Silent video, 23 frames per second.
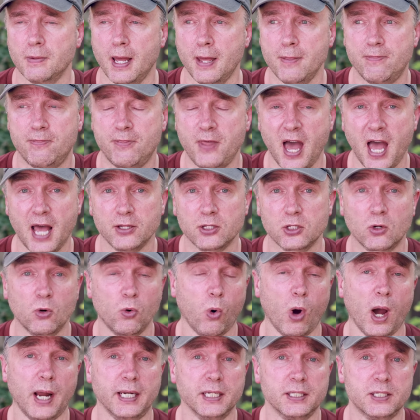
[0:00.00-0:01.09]
And that's
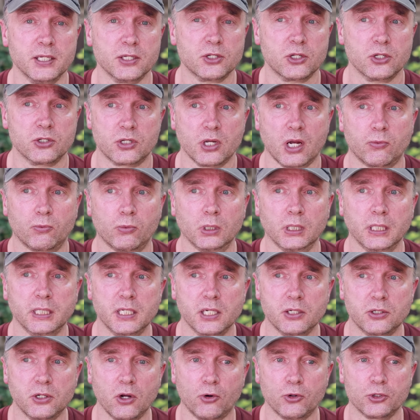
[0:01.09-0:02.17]
quite a distance. I really
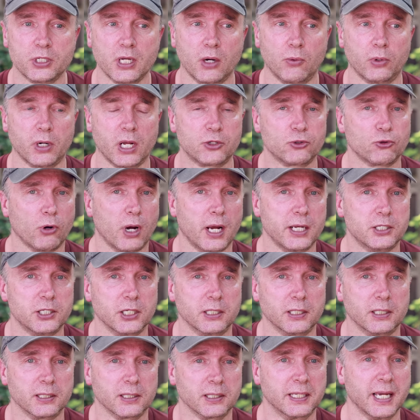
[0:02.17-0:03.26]
did notice that when I tried
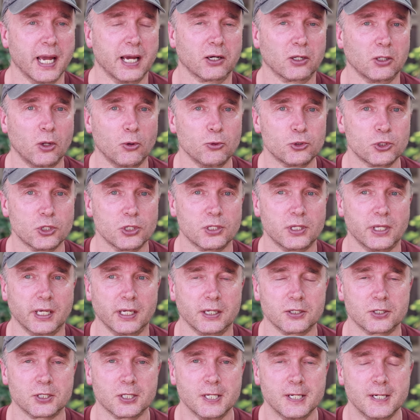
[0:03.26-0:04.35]
to get close to
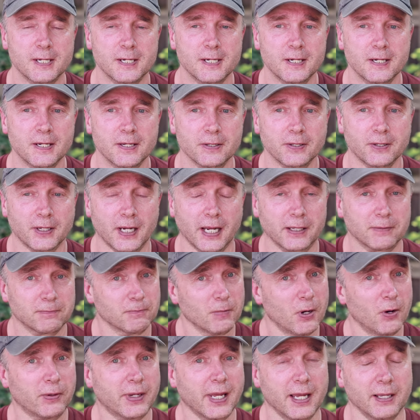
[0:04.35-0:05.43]
things, that like,
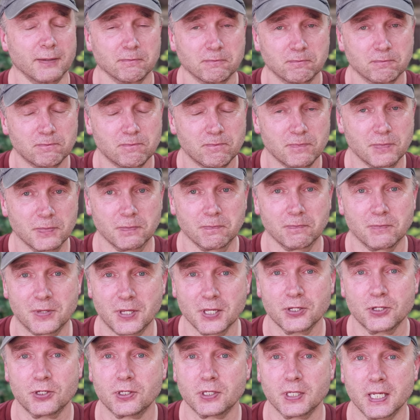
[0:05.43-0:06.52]
okay,
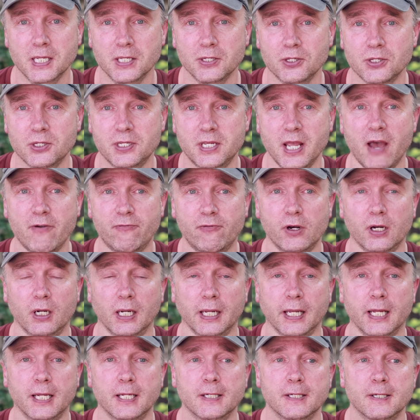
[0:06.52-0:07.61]
this is
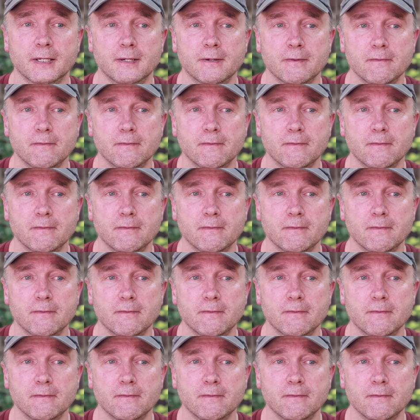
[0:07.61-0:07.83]
definitely